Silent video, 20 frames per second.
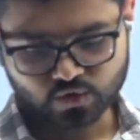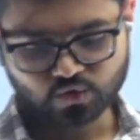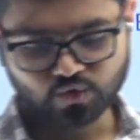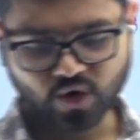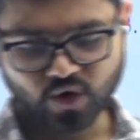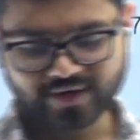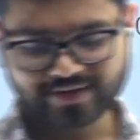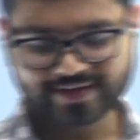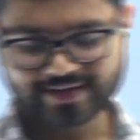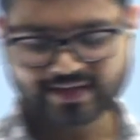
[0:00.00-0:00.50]

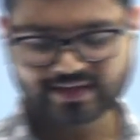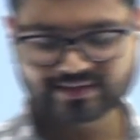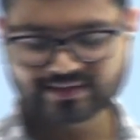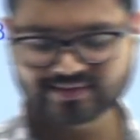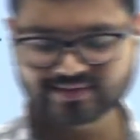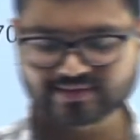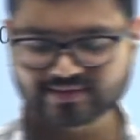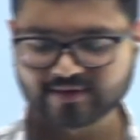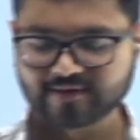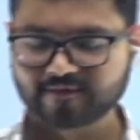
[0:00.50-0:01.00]
What
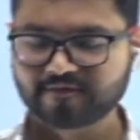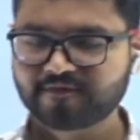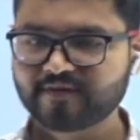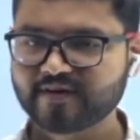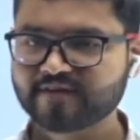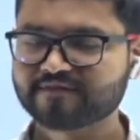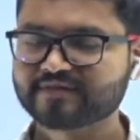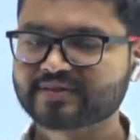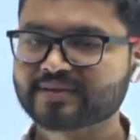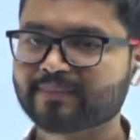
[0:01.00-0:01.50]
is
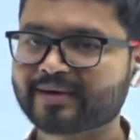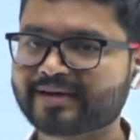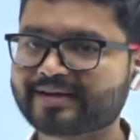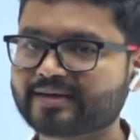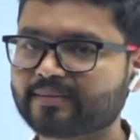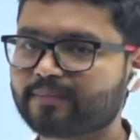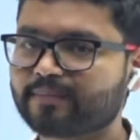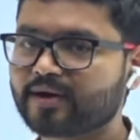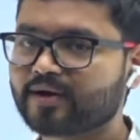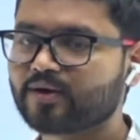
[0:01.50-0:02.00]
fifth
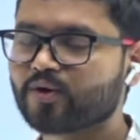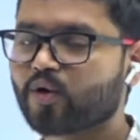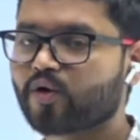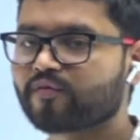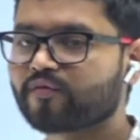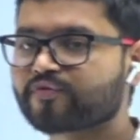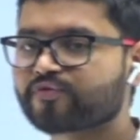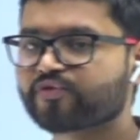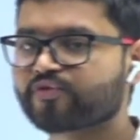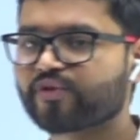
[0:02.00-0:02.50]
multiple
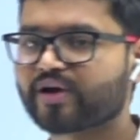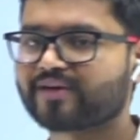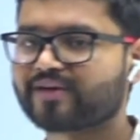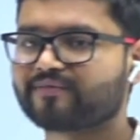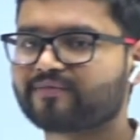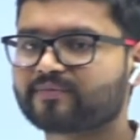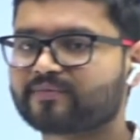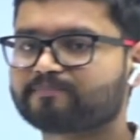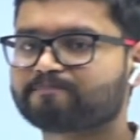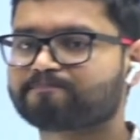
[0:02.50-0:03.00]
of
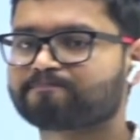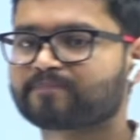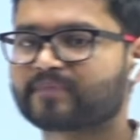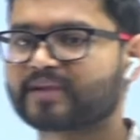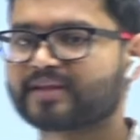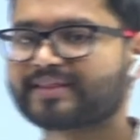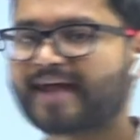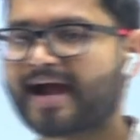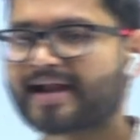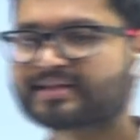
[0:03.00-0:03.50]
12?
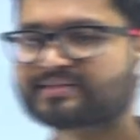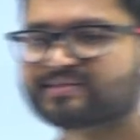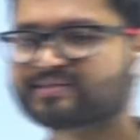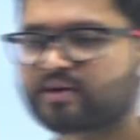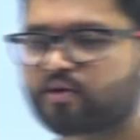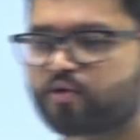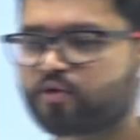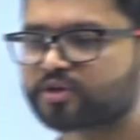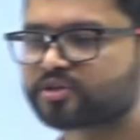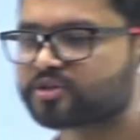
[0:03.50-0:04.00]
That is
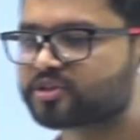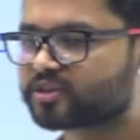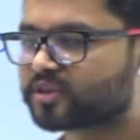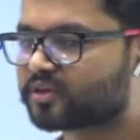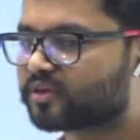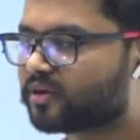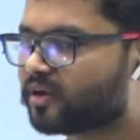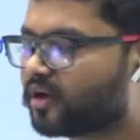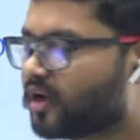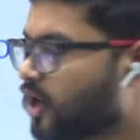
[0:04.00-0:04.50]
the
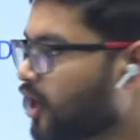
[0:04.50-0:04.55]
question.